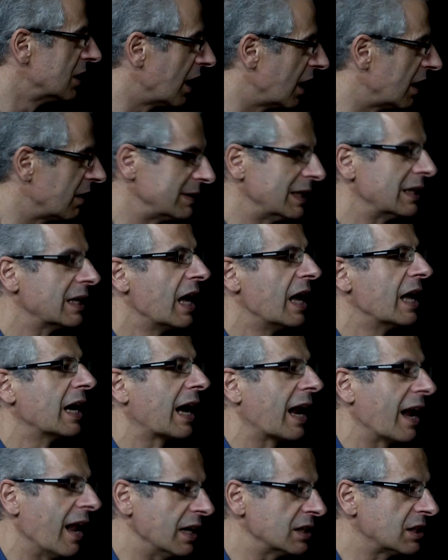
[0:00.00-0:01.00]
I mean,
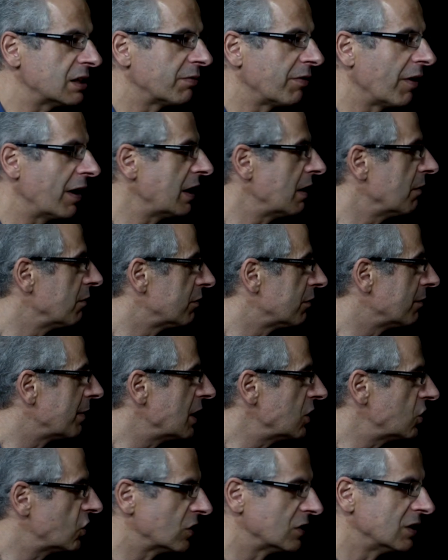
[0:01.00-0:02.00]
classified
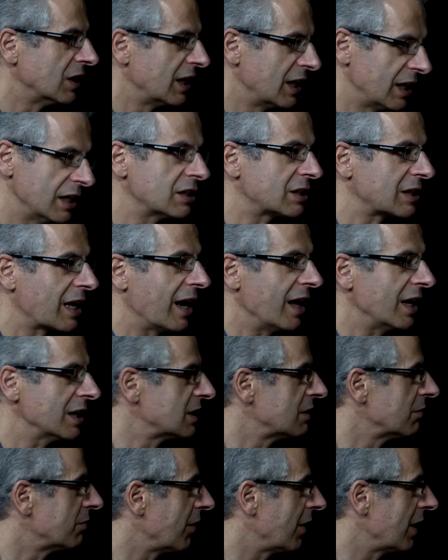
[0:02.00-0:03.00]
information is
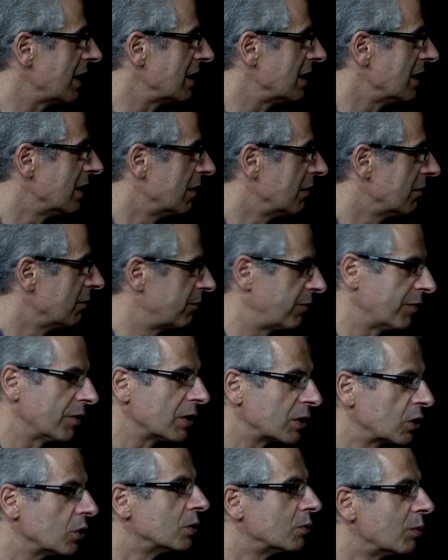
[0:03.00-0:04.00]
classified
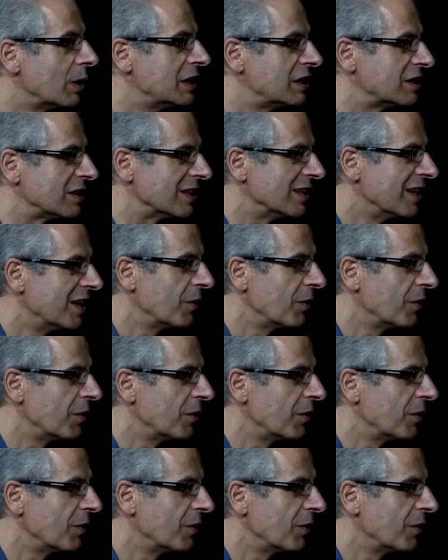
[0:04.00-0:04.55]
for a good reason.